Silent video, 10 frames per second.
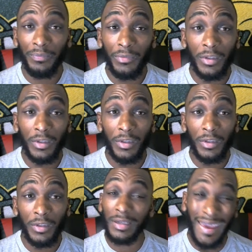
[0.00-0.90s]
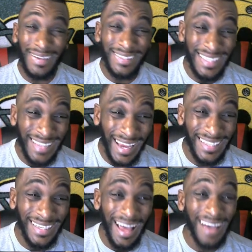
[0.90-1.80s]
because this is a
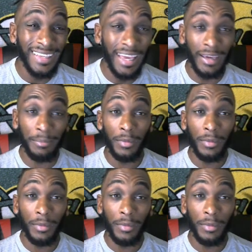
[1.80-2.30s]
1999 game,